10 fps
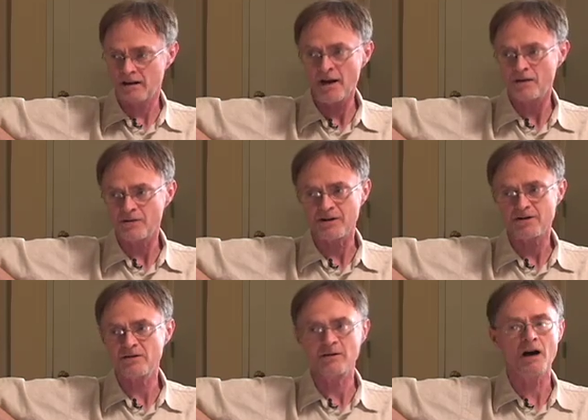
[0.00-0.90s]

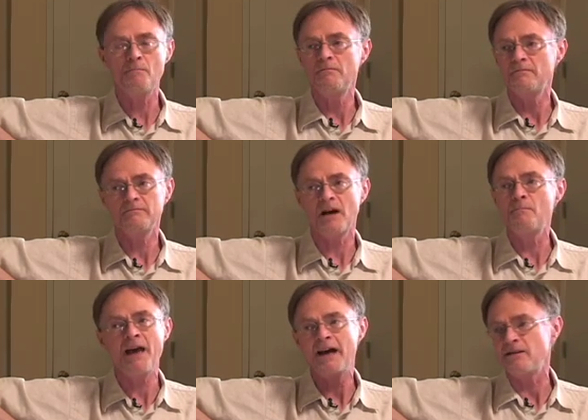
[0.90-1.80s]
countries to ab
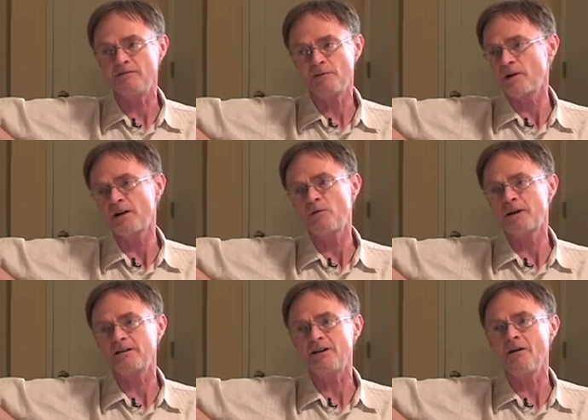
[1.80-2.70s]
abandon very
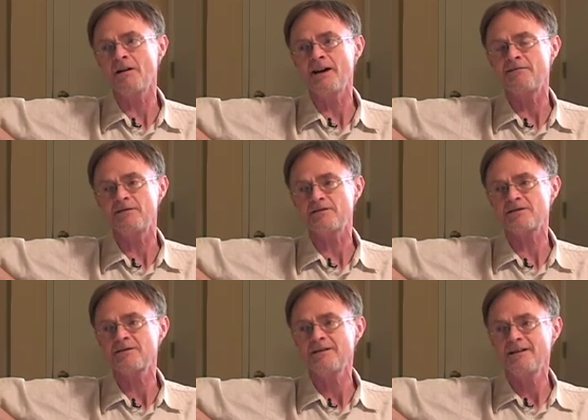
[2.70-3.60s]
quickly all
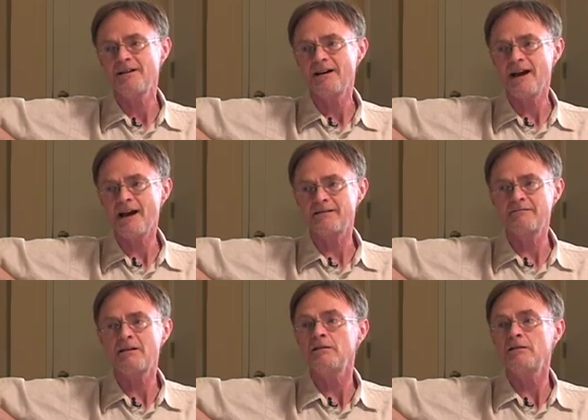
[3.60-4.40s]
efforts at sure.